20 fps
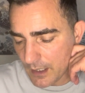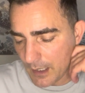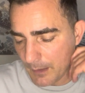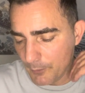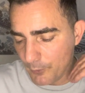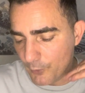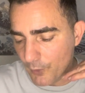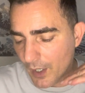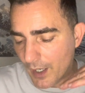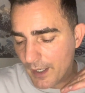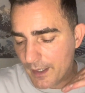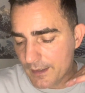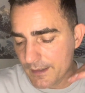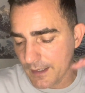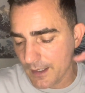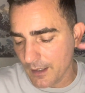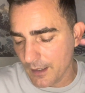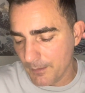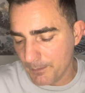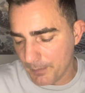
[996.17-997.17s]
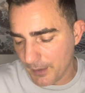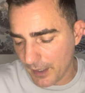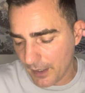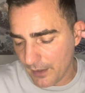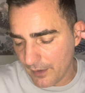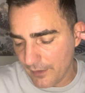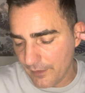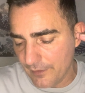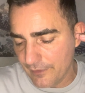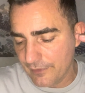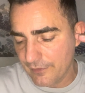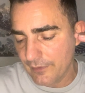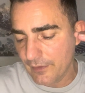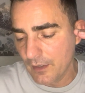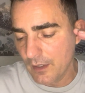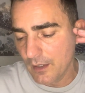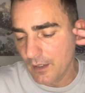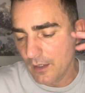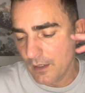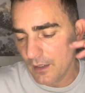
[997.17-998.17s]
rising above
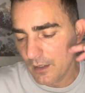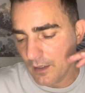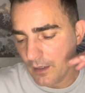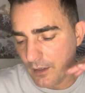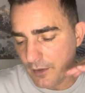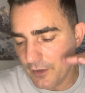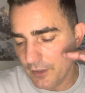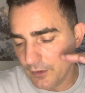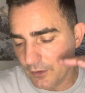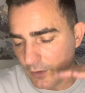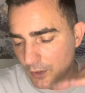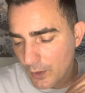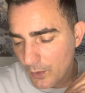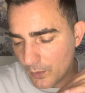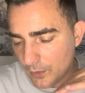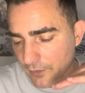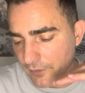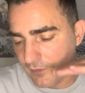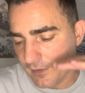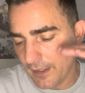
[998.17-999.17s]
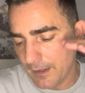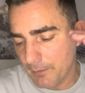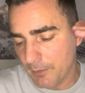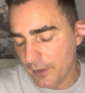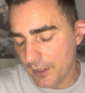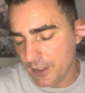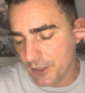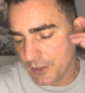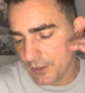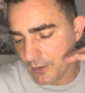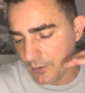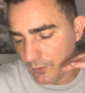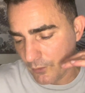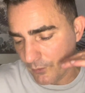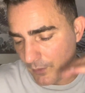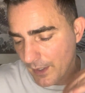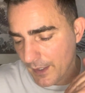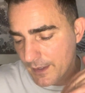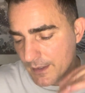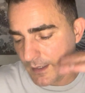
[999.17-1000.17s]
the lower vibration, or
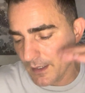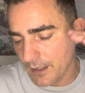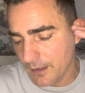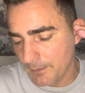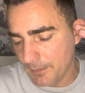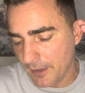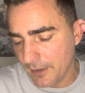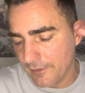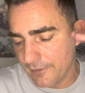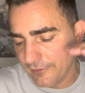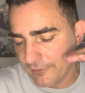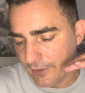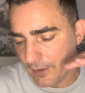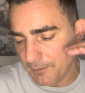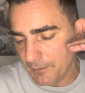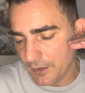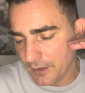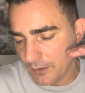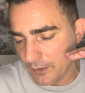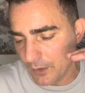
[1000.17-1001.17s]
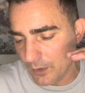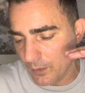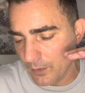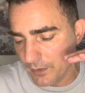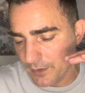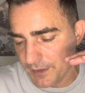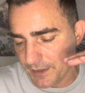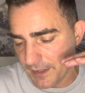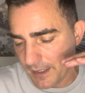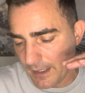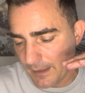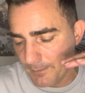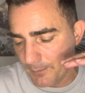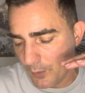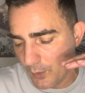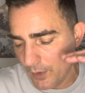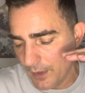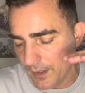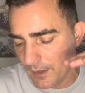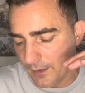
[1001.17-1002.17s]
rising above from the lower
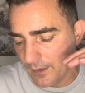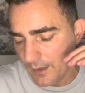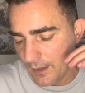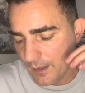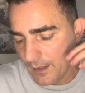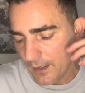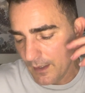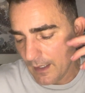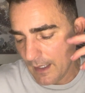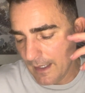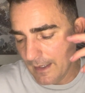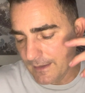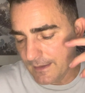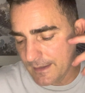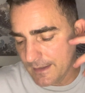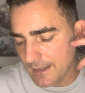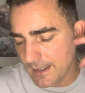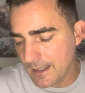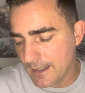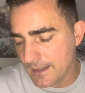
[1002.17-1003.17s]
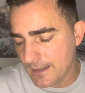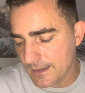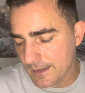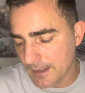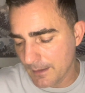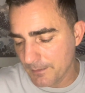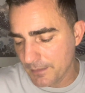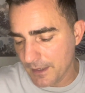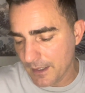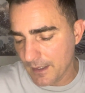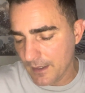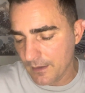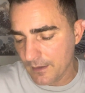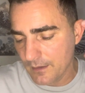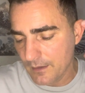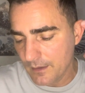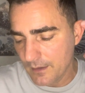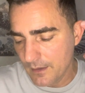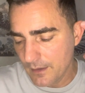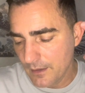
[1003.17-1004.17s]
standpoint, and seeing
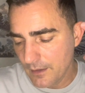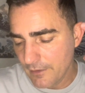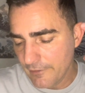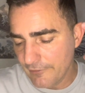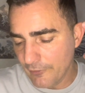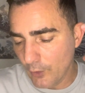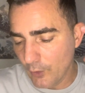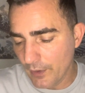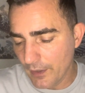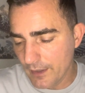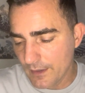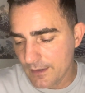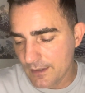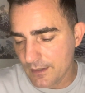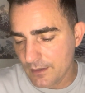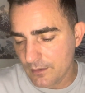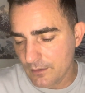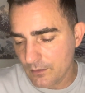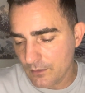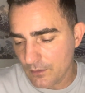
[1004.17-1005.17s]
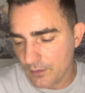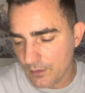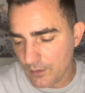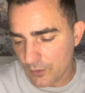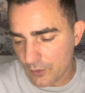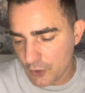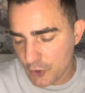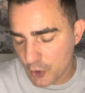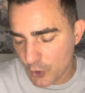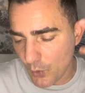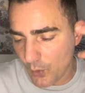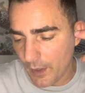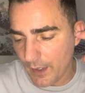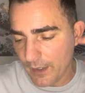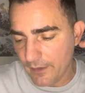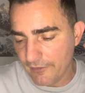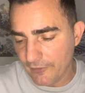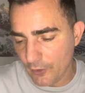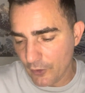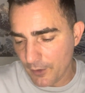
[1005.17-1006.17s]
something for its joy,
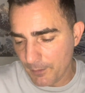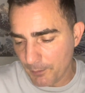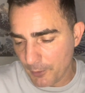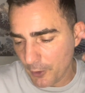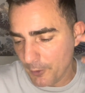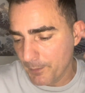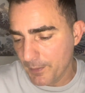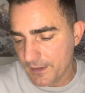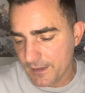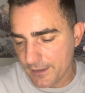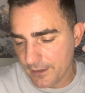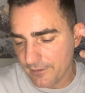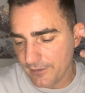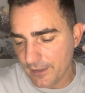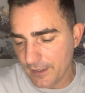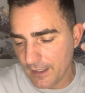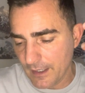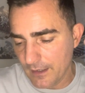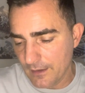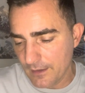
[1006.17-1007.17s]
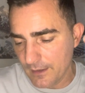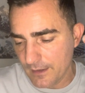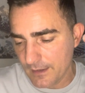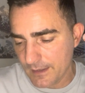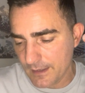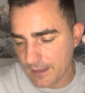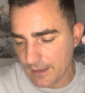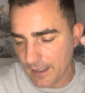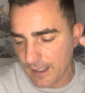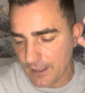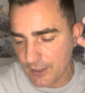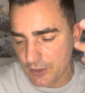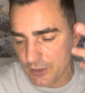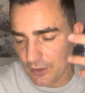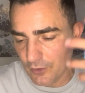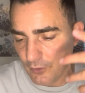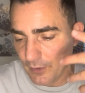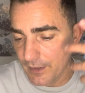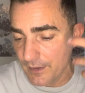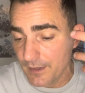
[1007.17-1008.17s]
for the purpose of it in this connection
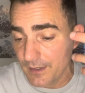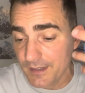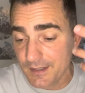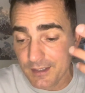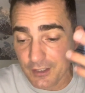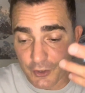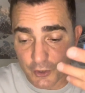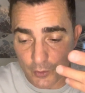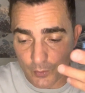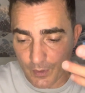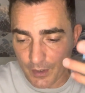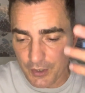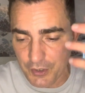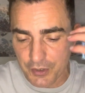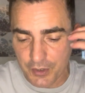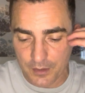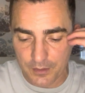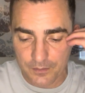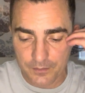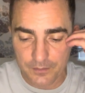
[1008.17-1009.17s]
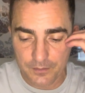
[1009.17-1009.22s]
or in this situation.